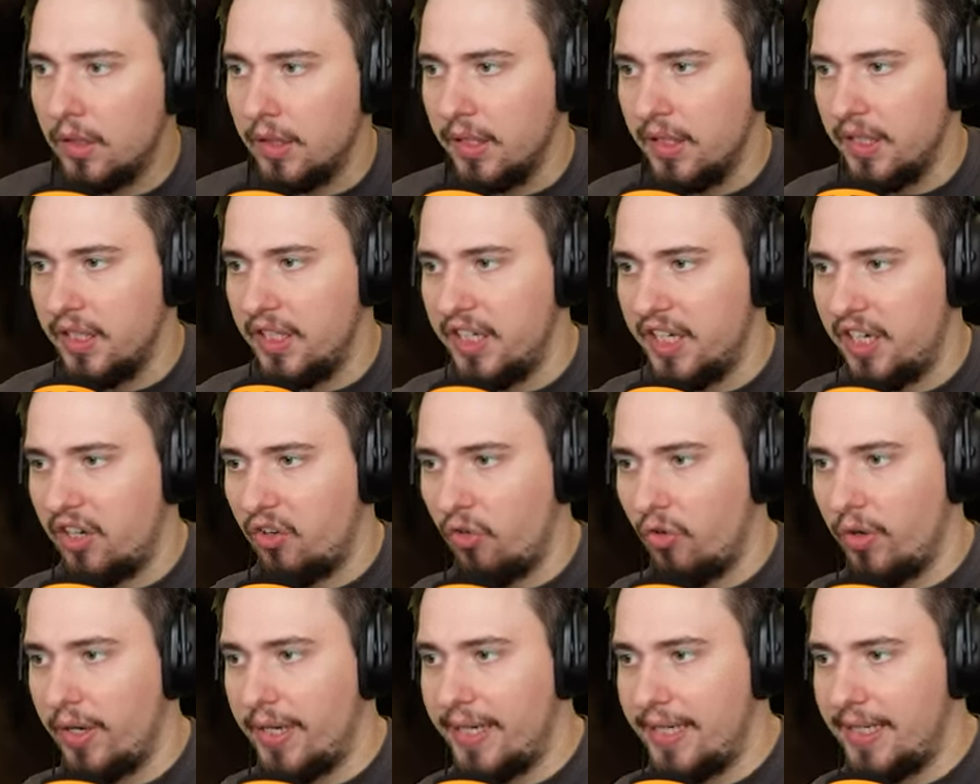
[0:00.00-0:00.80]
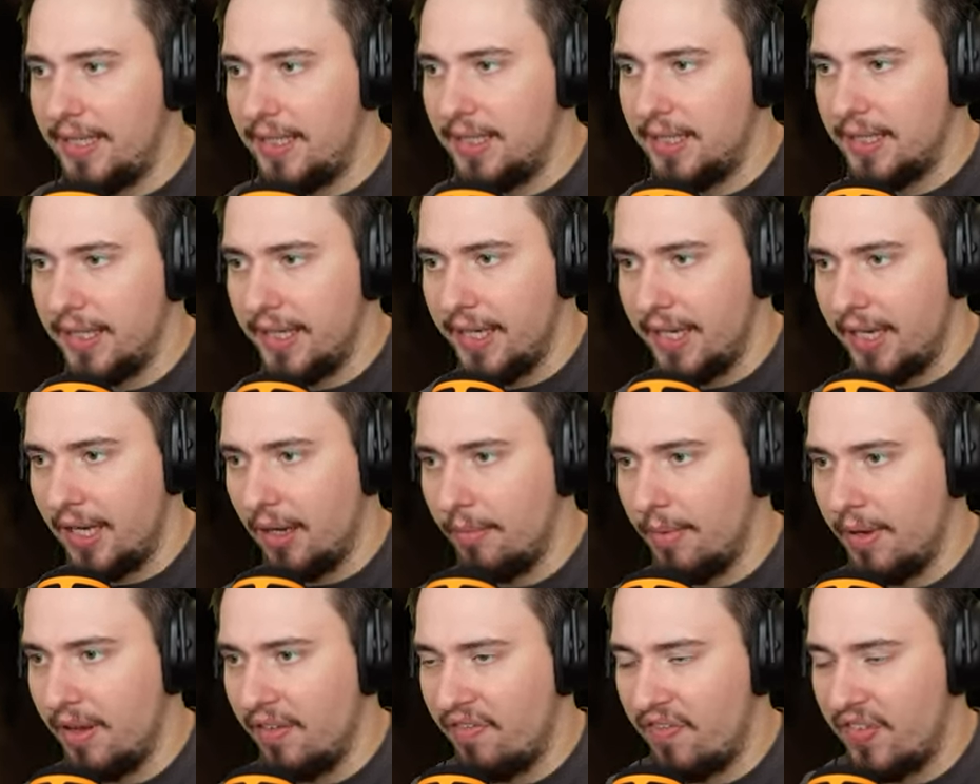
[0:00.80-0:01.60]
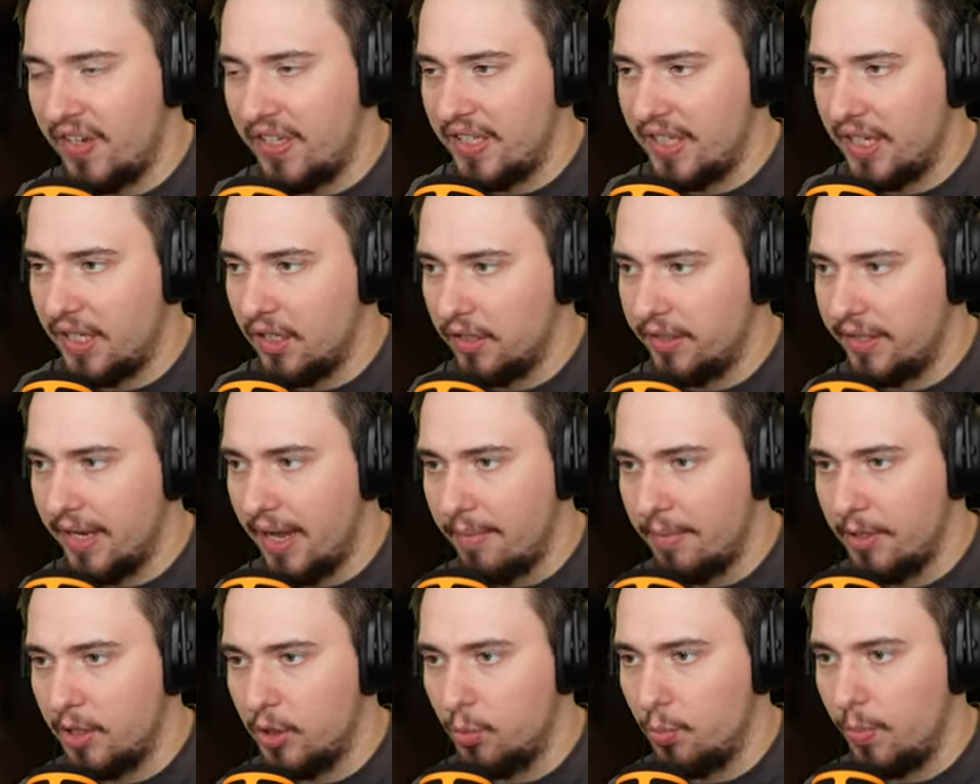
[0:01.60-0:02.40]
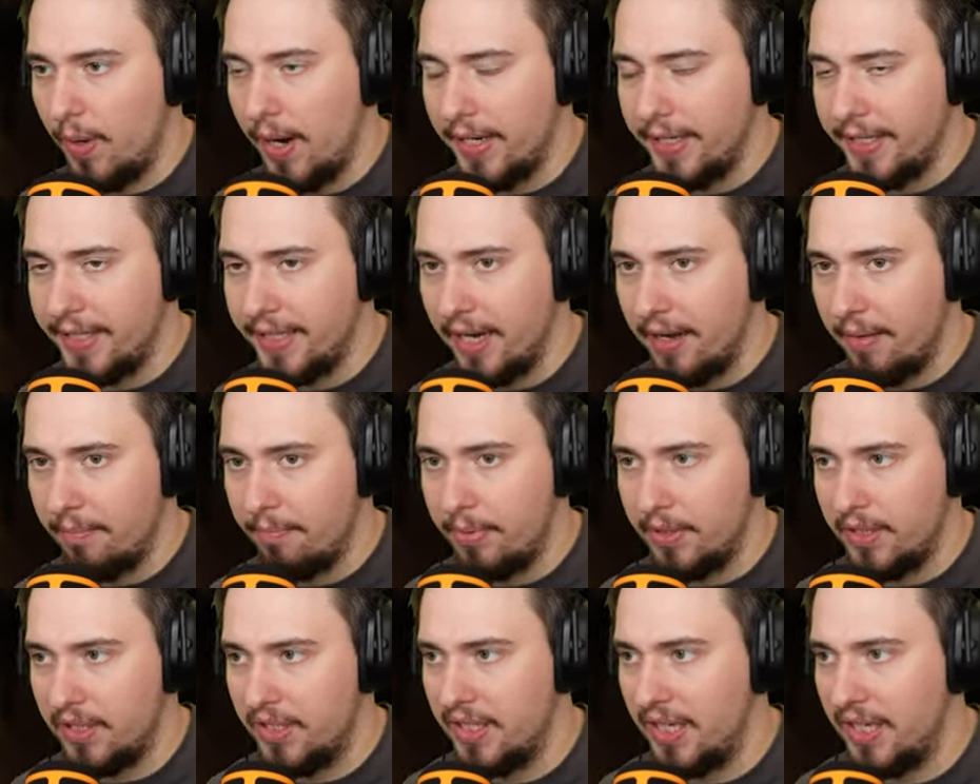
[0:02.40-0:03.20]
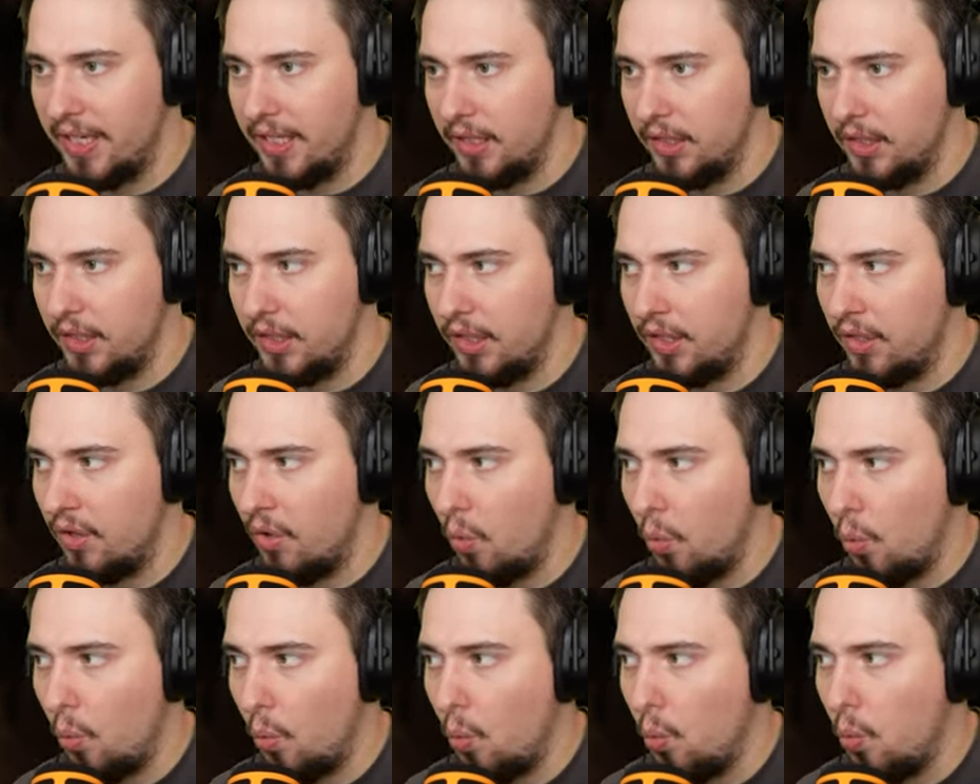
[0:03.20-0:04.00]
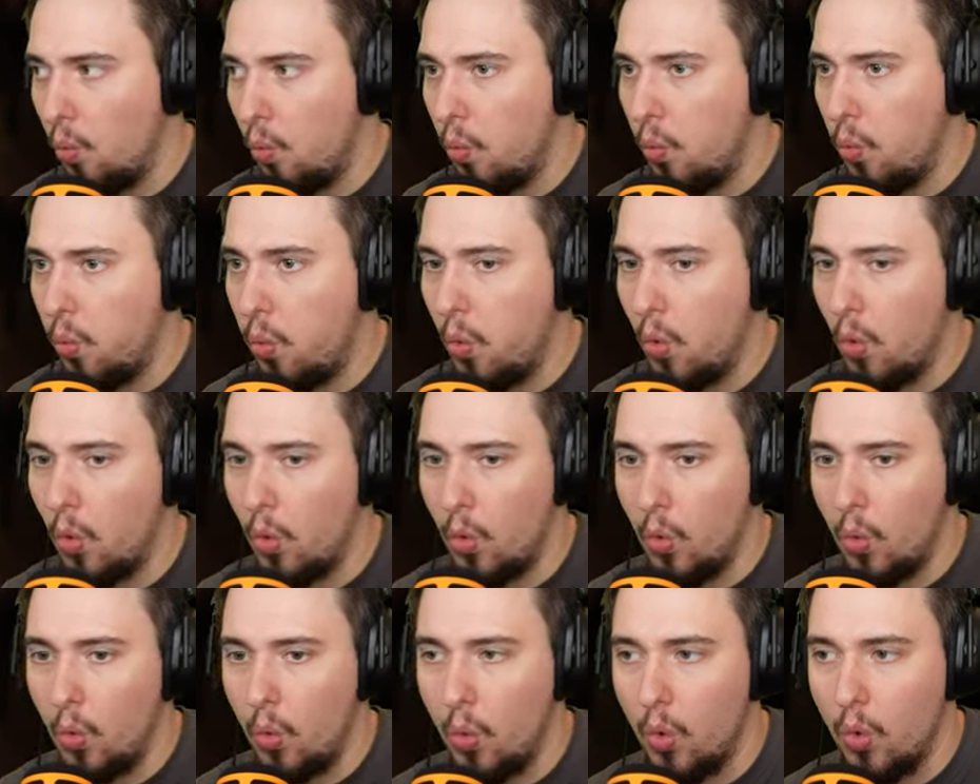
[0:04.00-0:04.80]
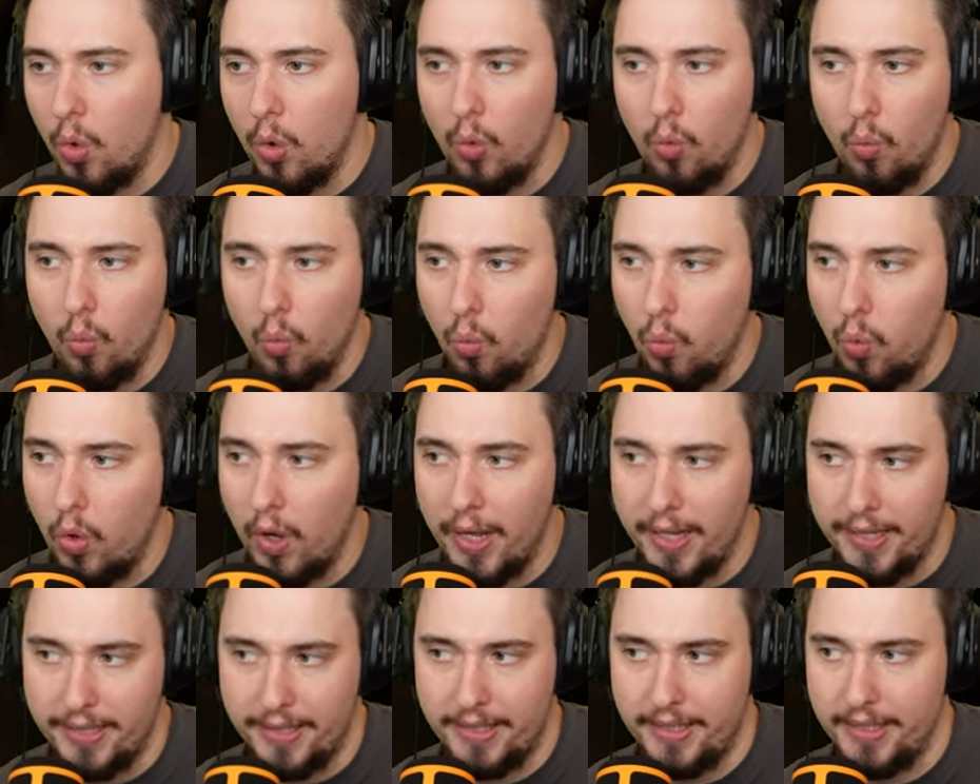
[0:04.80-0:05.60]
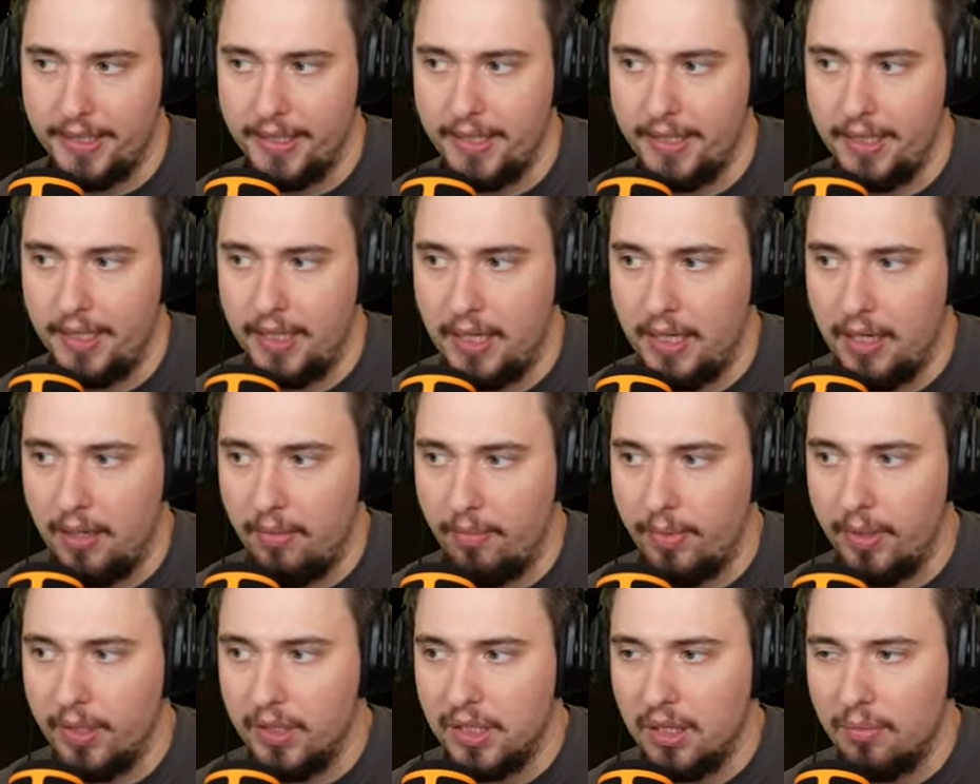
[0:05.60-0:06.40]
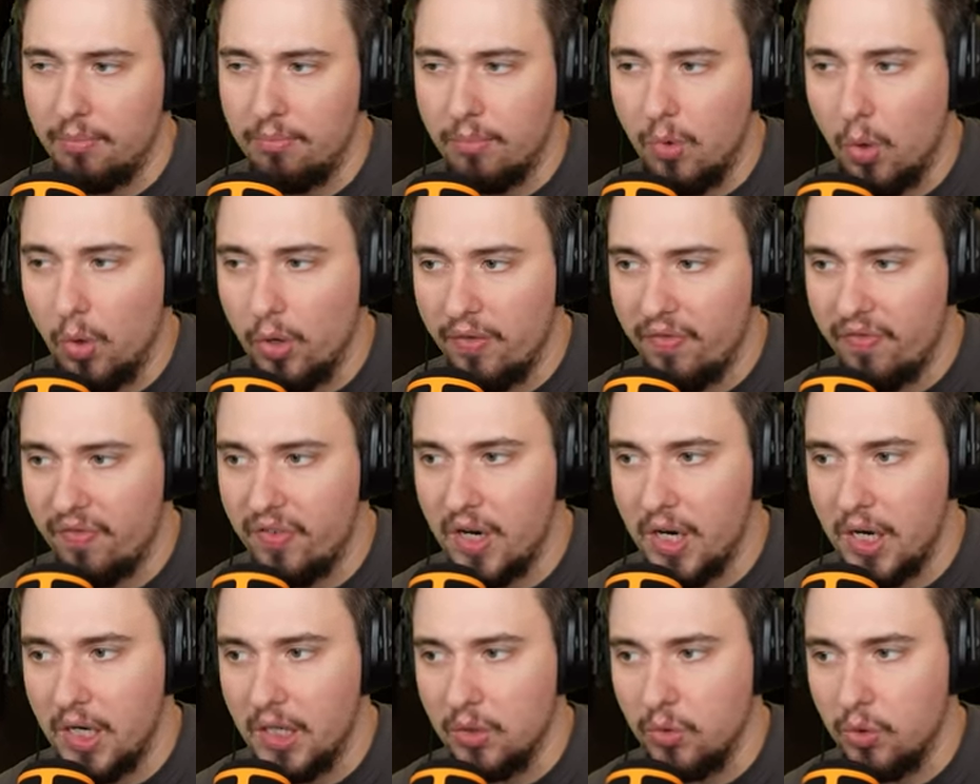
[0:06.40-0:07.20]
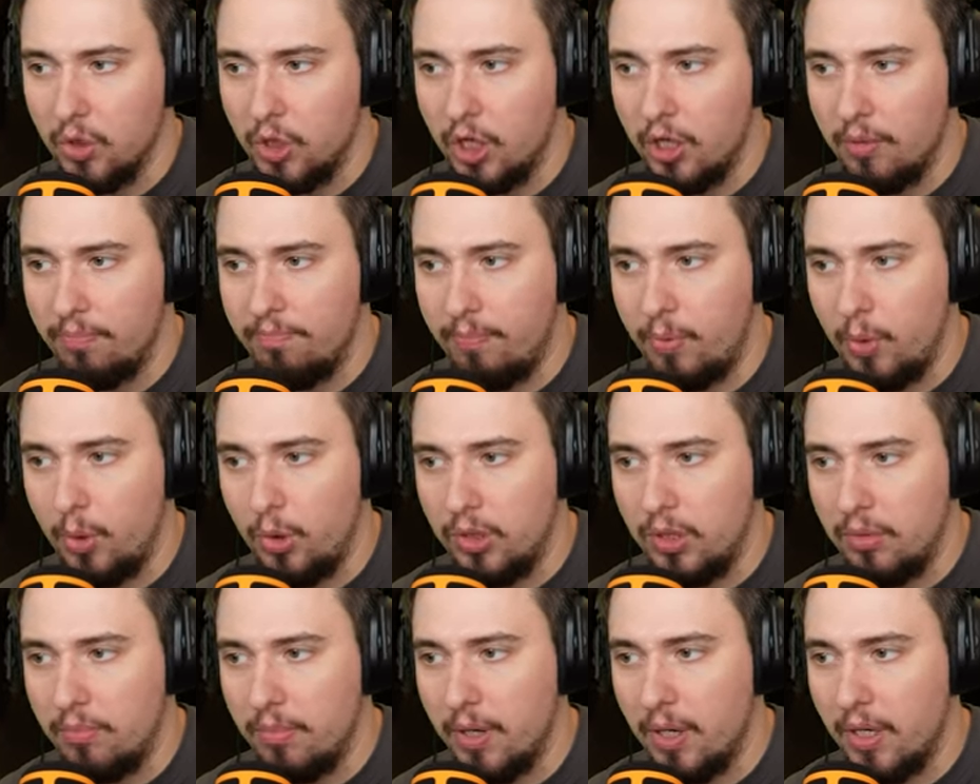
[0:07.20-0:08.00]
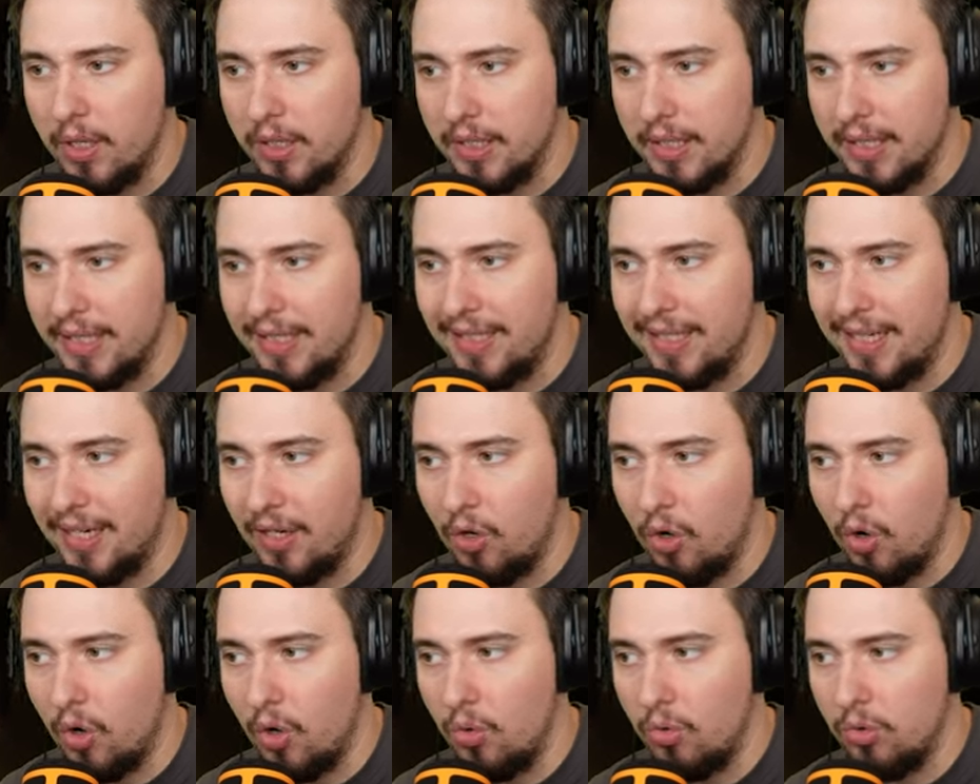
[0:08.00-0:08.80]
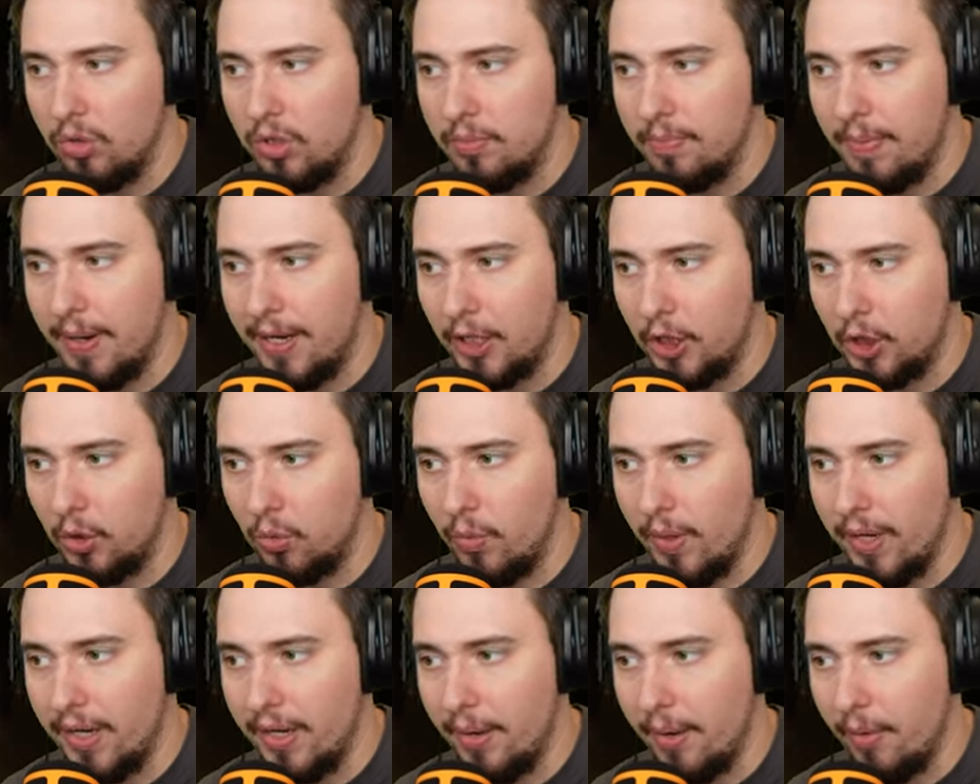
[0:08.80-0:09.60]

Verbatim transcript: Decrease incoming physical damage by 10%. For what? It's some modifiers, which are boosting Mirah's in their own special way.